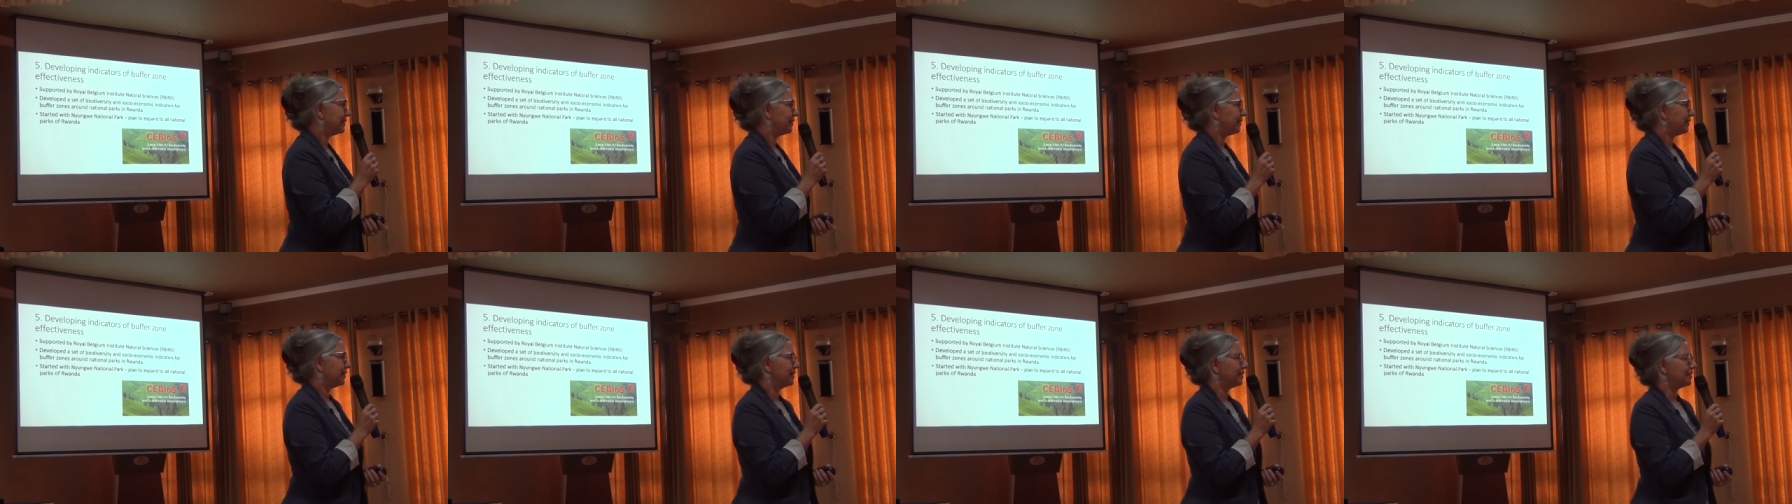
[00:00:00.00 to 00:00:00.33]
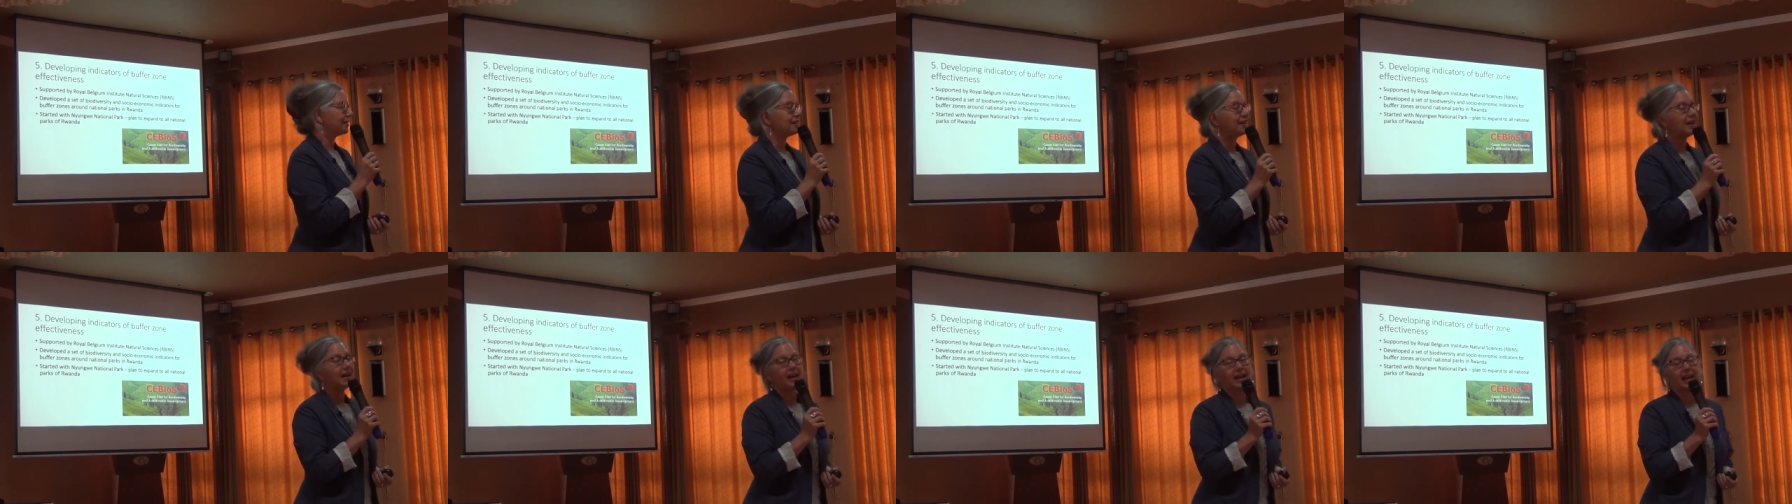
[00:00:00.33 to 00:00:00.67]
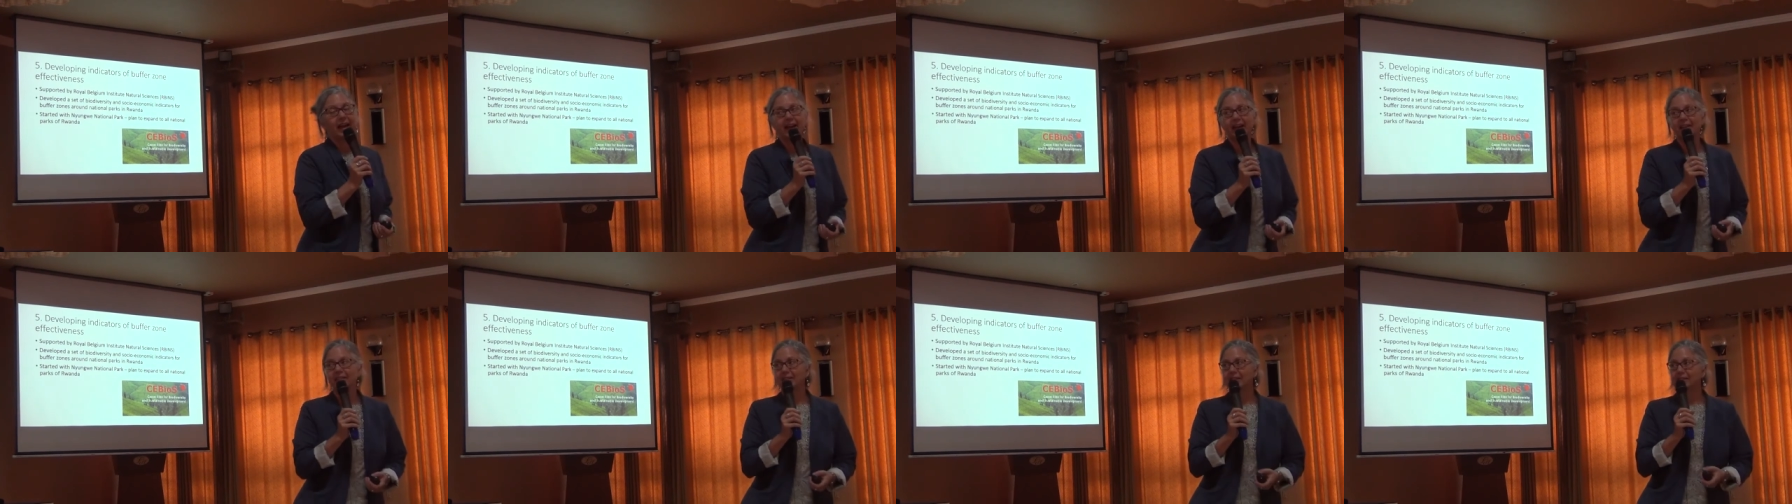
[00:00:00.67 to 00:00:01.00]
areas.
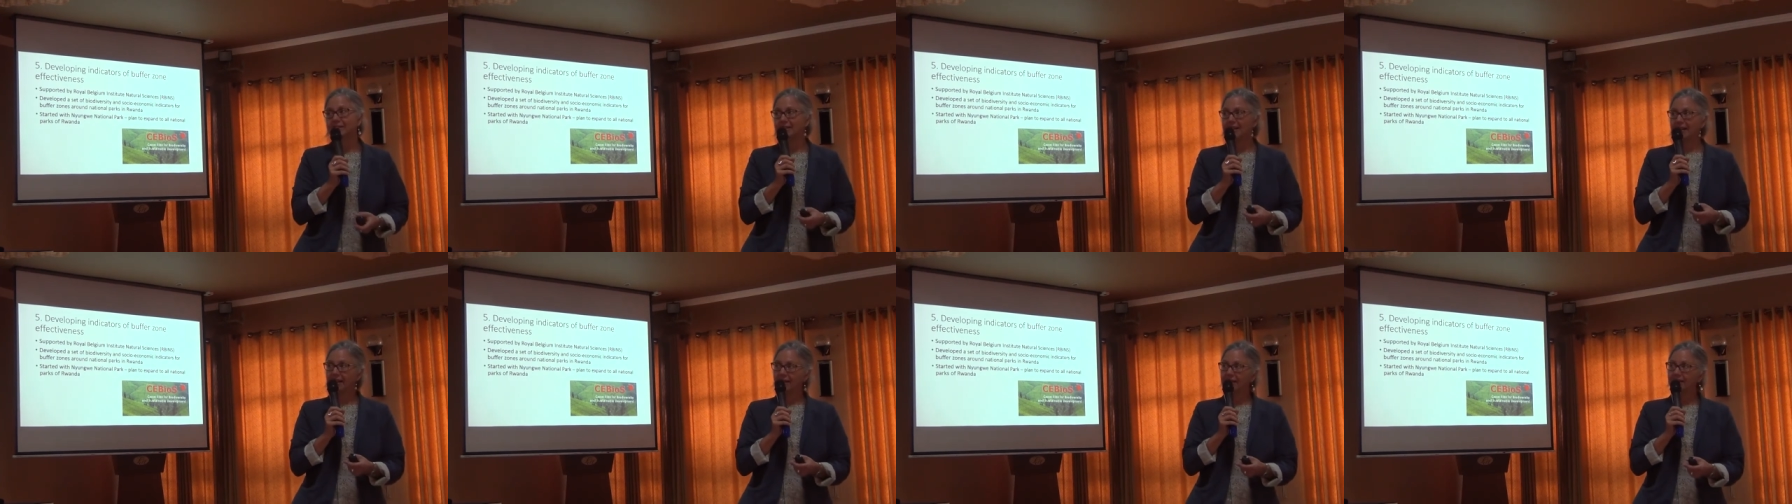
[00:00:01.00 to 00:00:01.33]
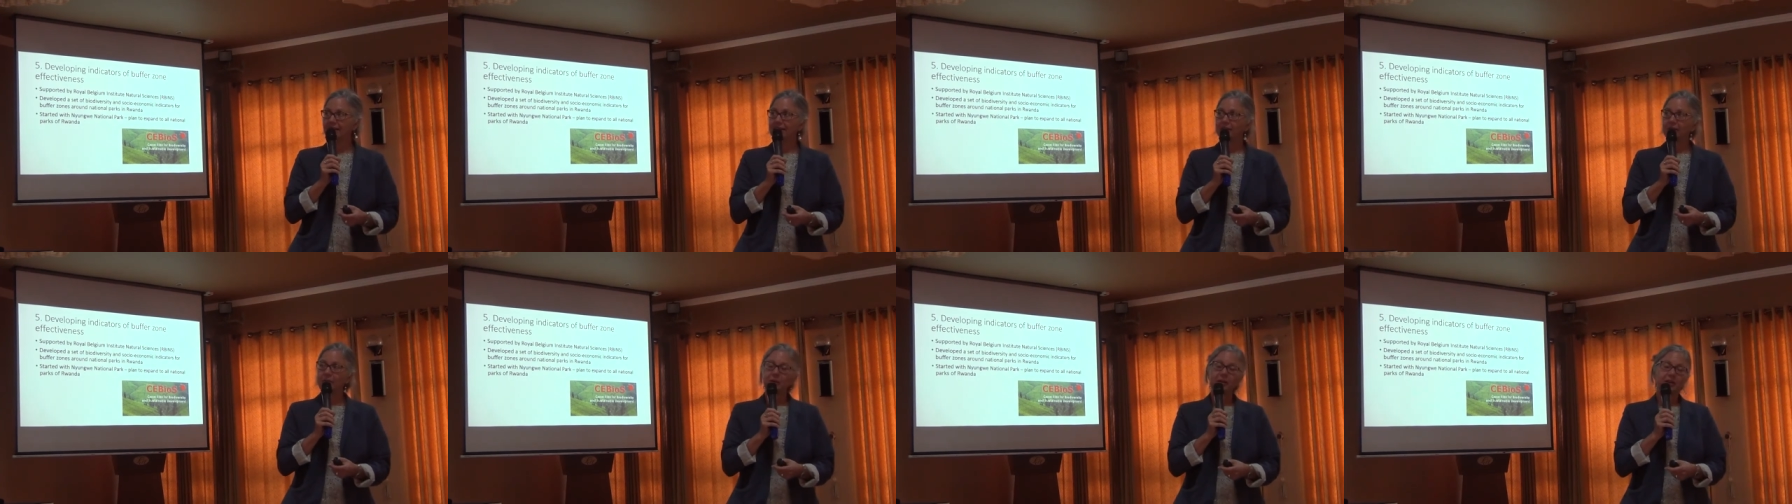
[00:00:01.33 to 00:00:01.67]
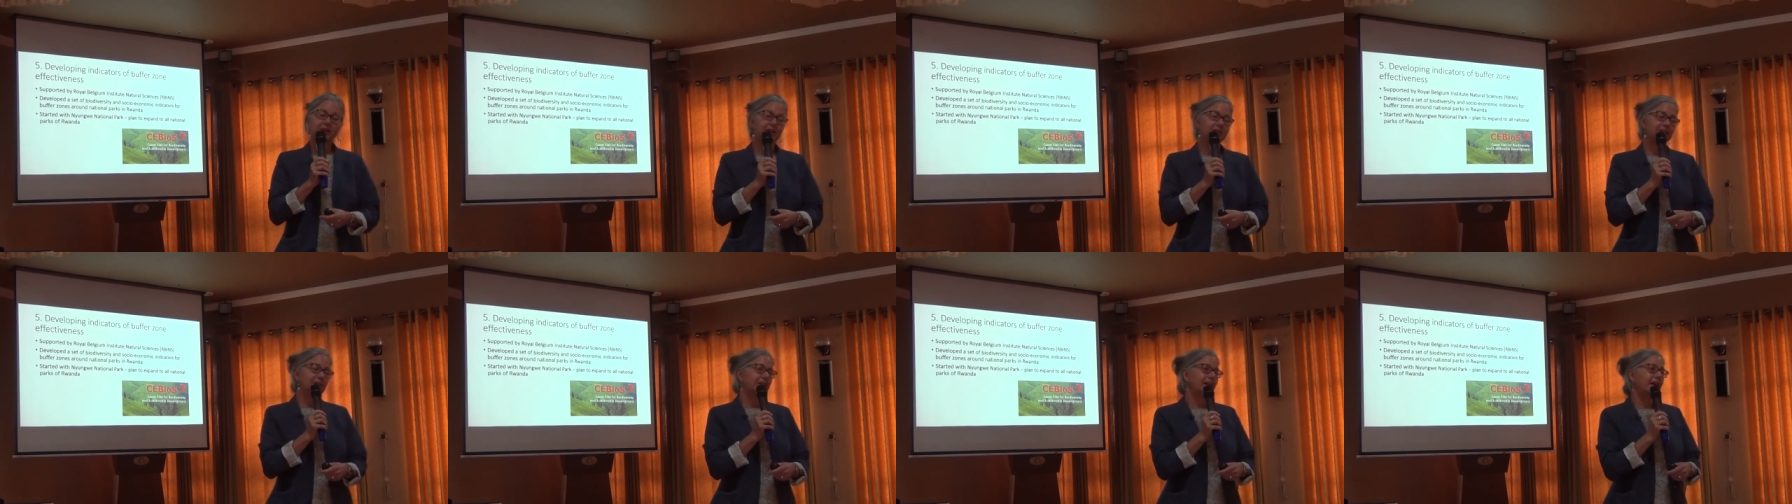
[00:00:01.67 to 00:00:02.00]
And the data that we
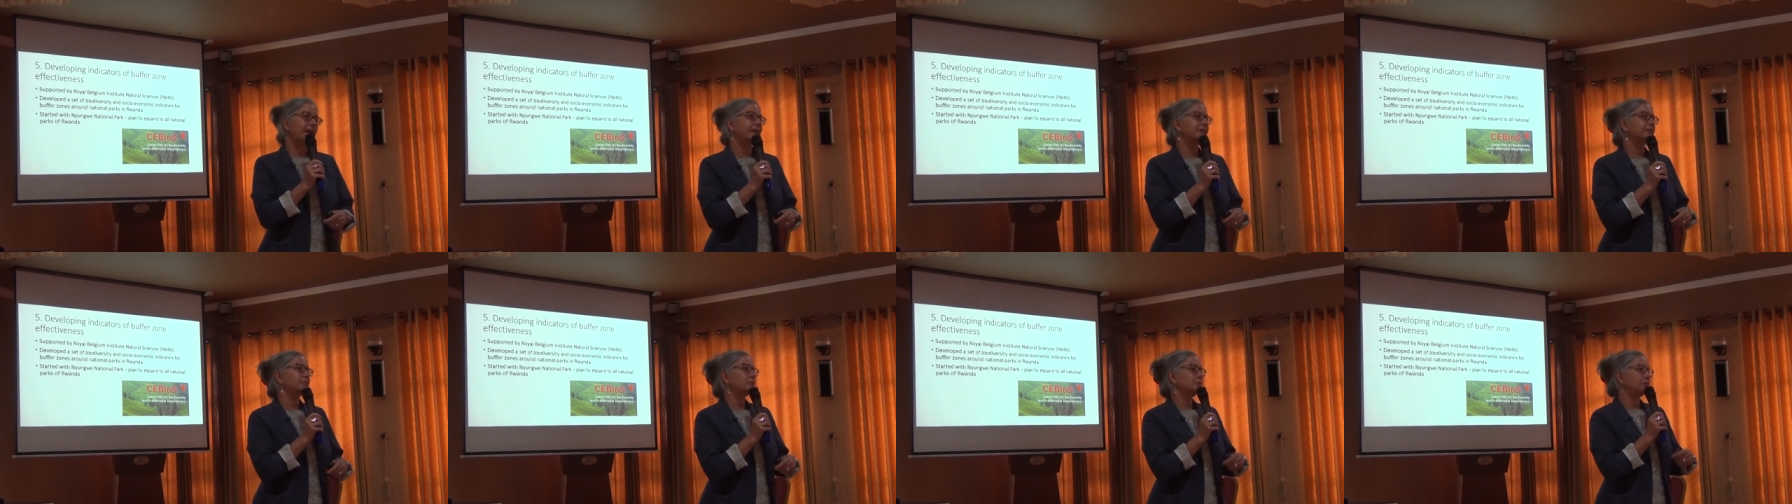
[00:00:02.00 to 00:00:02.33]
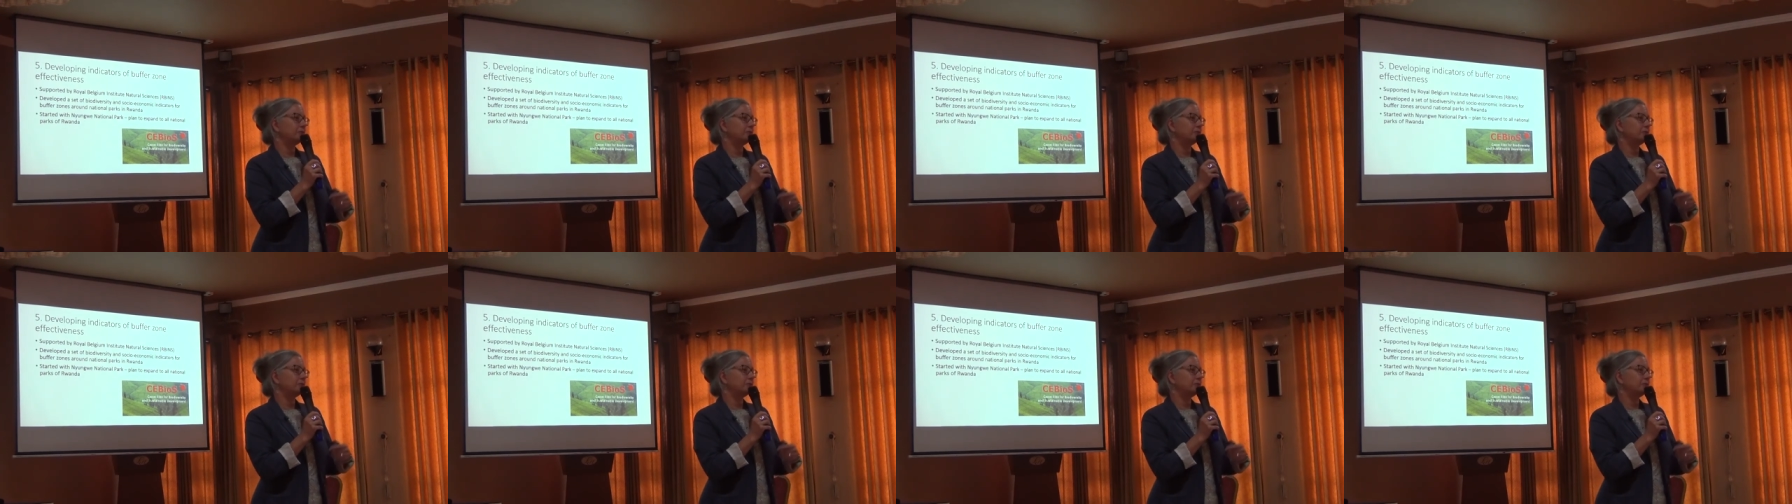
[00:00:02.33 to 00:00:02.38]
collect